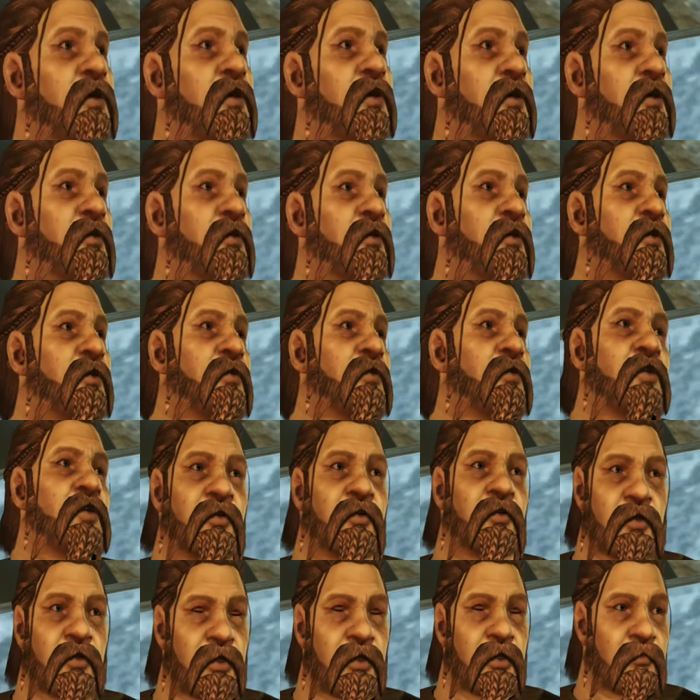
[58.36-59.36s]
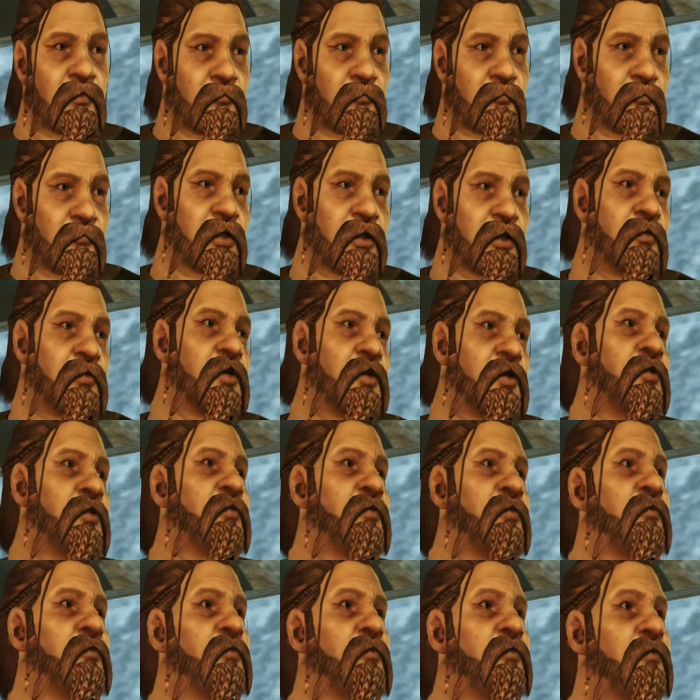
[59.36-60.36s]
This is a grave
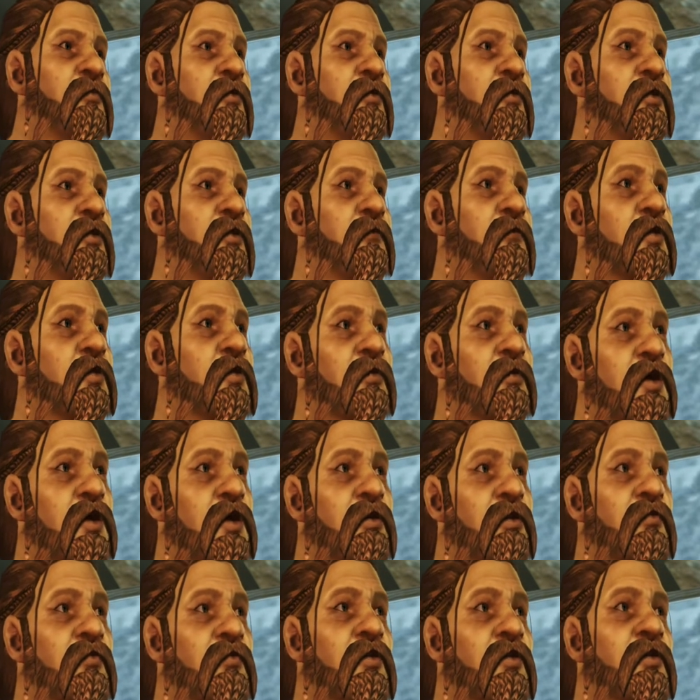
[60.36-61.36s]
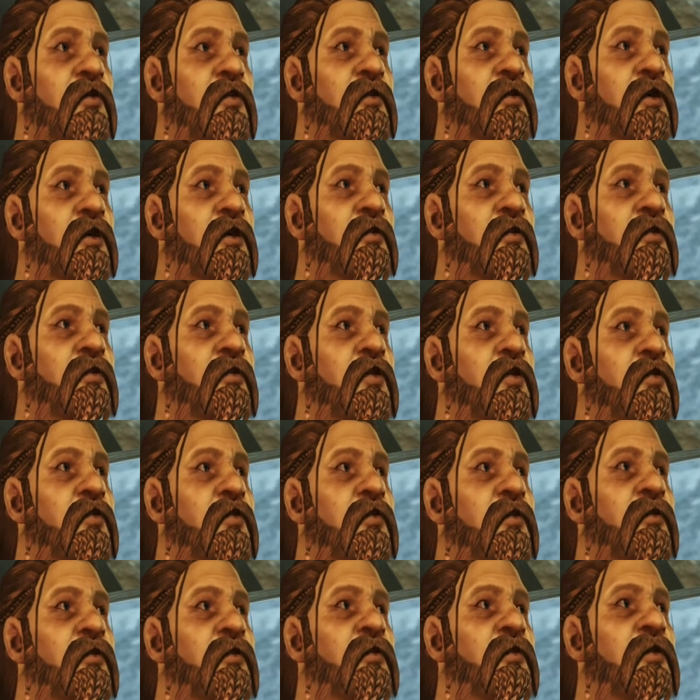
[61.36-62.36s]
matter. If we don't shut these
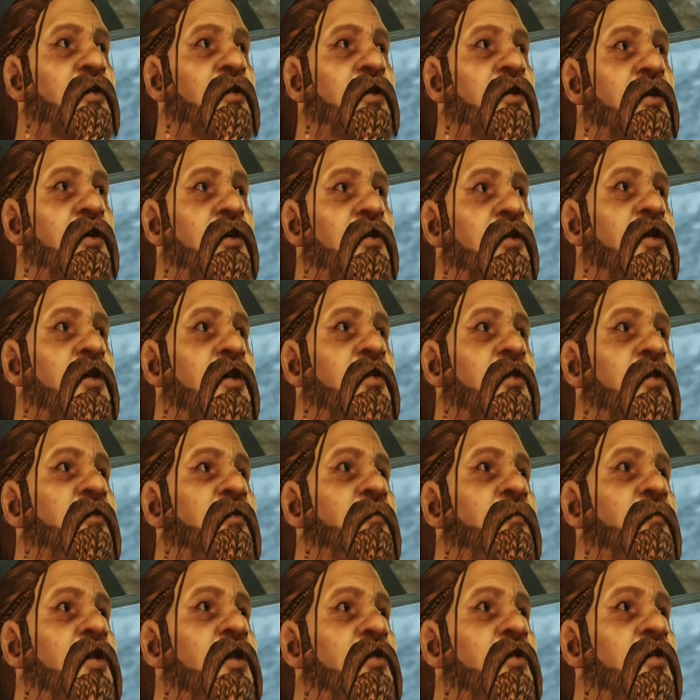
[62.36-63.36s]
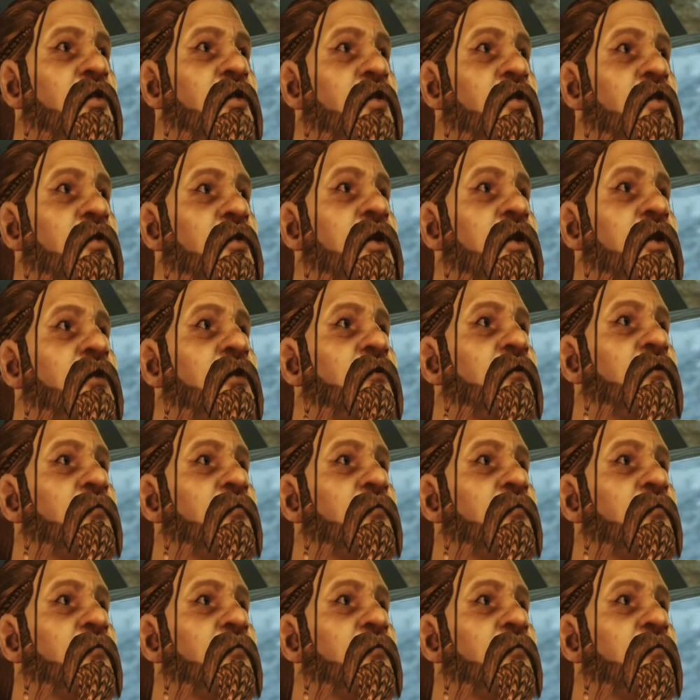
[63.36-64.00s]
tunnels, the Darkspawn can attack